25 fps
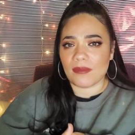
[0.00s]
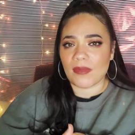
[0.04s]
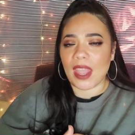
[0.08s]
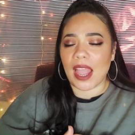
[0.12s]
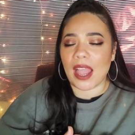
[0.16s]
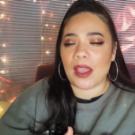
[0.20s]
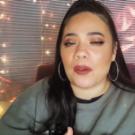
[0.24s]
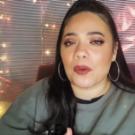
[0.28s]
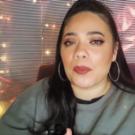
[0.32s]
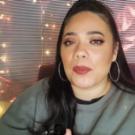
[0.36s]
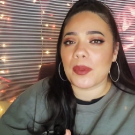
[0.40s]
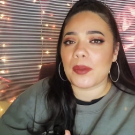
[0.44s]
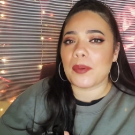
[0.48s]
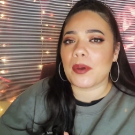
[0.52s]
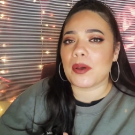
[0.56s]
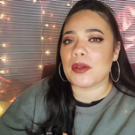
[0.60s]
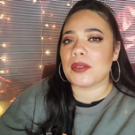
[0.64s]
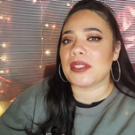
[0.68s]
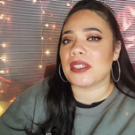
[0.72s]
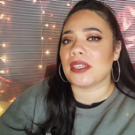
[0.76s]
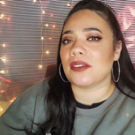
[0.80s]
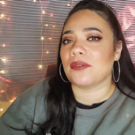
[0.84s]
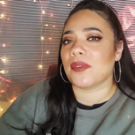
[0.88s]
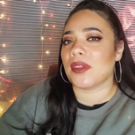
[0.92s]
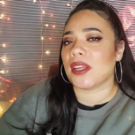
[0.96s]
I will be
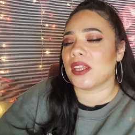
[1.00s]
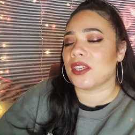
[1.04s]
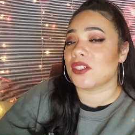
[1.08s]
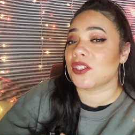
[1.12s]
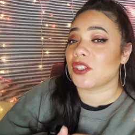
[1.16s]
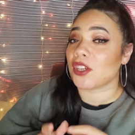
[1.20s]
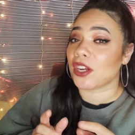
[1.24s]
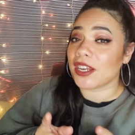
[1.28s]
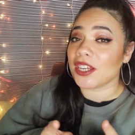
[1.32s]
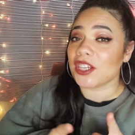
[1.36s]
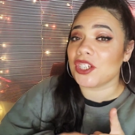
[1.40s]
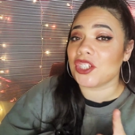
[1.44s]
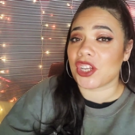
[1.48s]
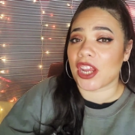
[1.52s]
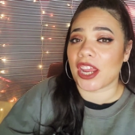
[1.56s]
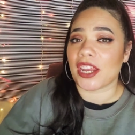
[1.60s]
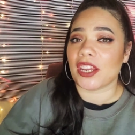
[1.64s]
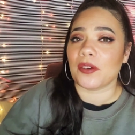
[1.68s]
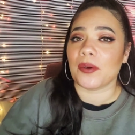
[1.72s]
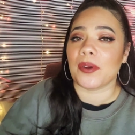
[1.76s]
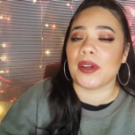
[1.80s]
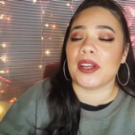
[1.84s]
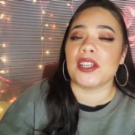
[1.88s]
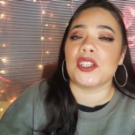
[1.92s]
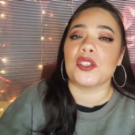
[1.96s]
posting videos starting
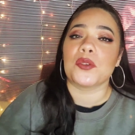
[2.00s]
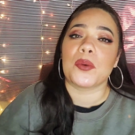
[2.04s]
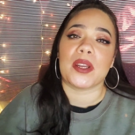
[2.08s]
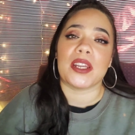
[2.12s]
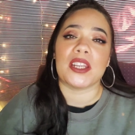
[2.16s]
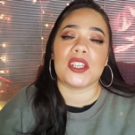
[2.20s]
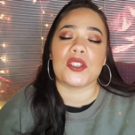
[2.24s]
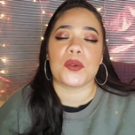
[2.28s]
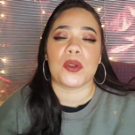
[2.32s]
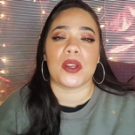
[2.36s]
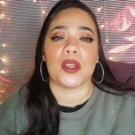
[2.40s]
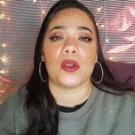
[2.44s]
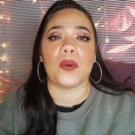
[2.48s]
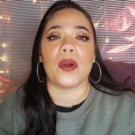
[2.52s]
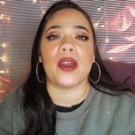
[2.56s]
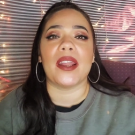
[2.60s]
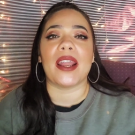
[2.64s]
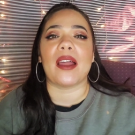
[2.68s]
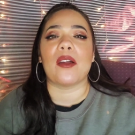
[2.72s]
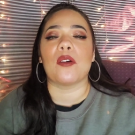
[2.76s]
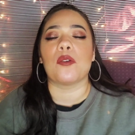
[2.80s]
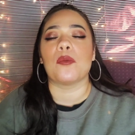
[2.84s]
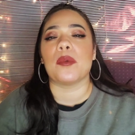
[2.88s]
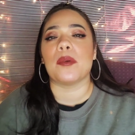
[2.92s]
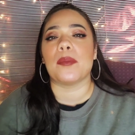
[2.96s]
January 2021.
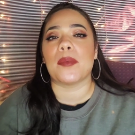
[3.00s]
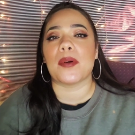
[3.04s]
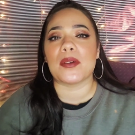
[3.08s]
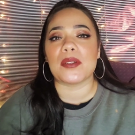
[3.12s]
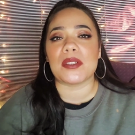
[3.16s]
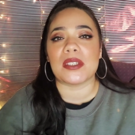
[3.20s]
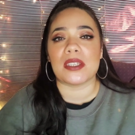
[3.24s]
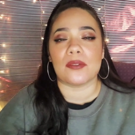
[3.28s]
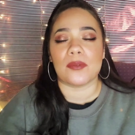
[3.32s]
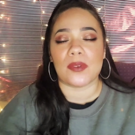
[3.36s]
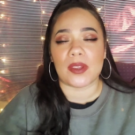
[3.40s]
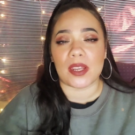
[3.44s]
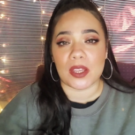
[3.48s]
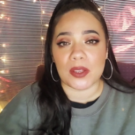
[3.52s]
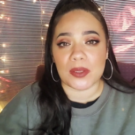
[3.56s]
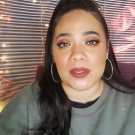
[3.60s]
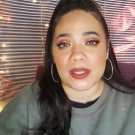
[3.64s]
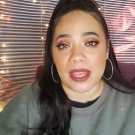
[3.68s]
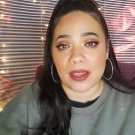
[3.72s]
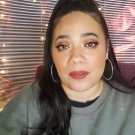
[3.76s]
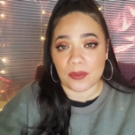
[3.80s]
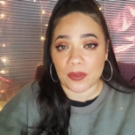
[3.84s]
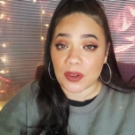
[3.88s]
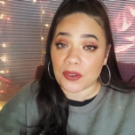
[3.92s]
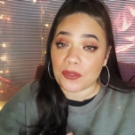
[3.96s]
I will be posting videos
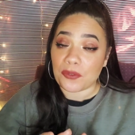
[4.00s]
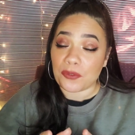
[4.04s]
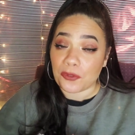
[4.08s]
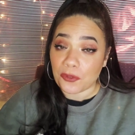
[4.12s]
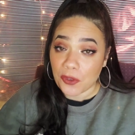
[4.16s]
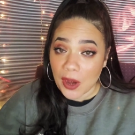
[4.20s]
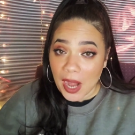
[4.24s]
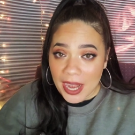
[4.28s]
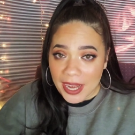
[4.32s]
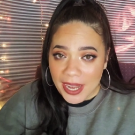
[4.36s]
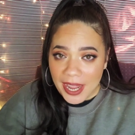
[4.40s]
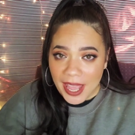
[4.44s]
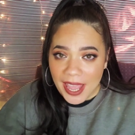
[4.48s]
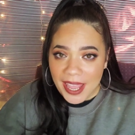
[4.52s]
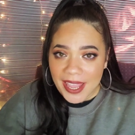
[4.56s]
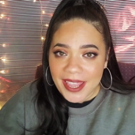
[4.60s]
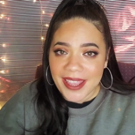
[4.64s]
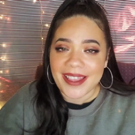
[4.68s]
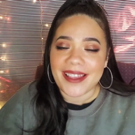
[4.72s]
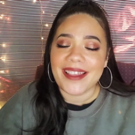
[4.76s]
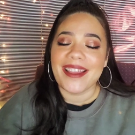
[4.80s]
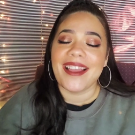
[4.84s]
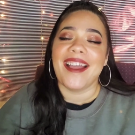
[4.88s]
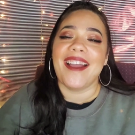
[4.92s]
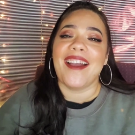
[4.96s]
every Friday
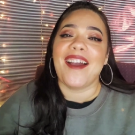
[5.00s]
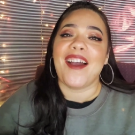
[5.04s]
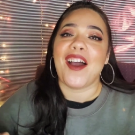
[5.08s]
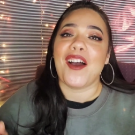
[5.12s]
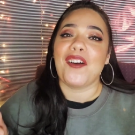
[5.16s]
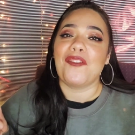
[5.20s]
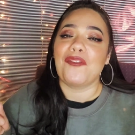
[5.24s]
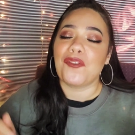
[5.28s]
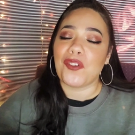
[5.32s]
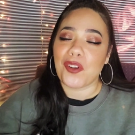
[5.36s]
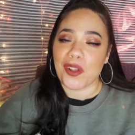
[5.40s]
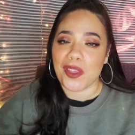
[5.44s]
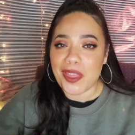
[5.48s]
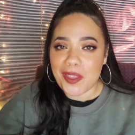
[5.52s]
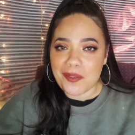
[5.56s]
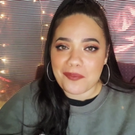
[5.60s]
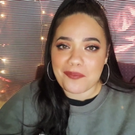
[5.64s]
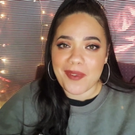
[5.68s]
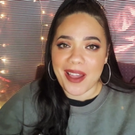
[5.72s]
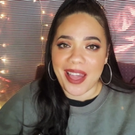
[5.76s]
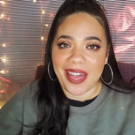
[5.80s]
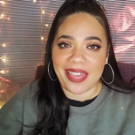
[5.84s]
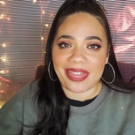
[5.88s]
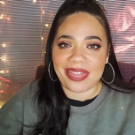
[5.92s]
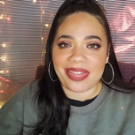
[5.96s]
for the
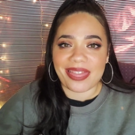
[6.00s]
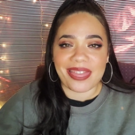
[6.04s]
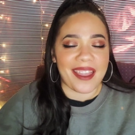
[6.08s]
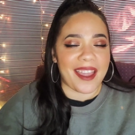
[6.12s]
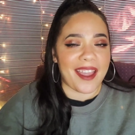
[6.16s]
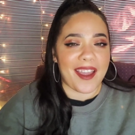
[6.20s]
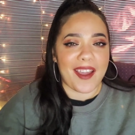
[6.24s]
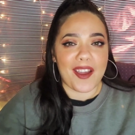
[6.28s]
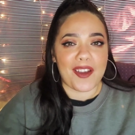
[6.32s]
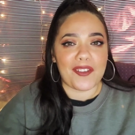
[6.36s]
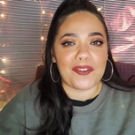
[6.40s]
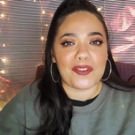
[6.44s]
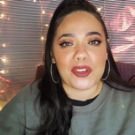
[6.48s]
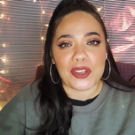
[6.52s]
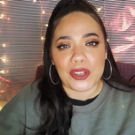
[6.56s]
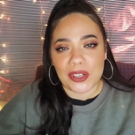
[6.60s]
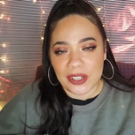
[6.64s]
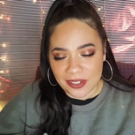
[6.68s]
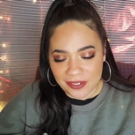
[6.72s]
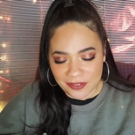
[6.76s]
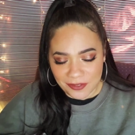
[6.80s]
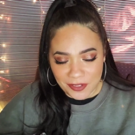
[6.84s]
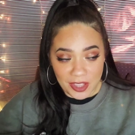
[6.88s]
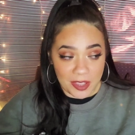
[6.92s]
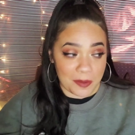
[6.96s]
month
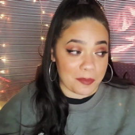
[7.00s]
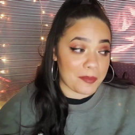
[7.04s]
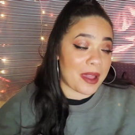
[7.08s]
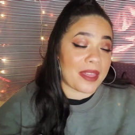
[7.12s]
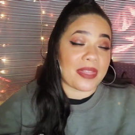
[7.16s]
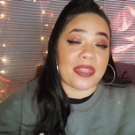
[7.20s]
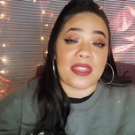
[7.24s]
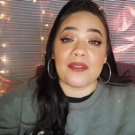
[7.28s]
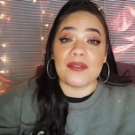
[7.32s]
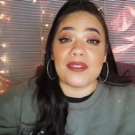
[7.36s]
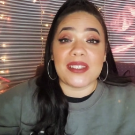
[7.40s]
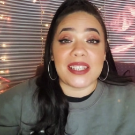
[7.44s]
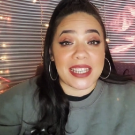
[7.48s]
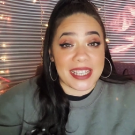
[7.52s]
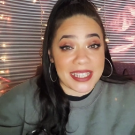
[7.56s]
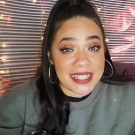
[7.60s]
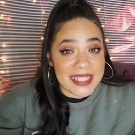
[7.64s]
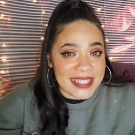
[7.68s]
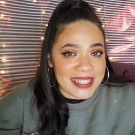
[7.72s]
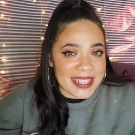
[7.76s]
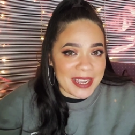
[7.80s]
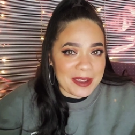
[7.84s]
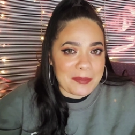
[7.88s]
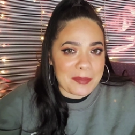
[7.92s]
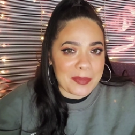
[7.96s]
of
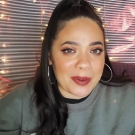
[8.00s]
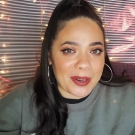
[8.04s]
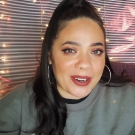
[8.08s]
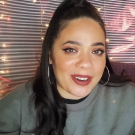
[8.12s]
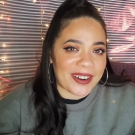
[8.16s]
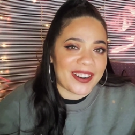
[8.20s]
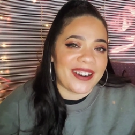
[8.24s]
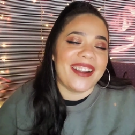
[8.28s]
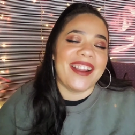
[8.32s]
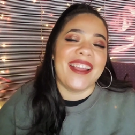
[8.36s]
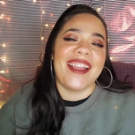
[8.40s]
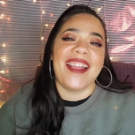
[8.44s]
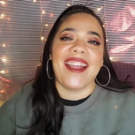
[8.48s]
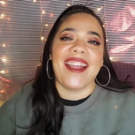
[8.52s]
December.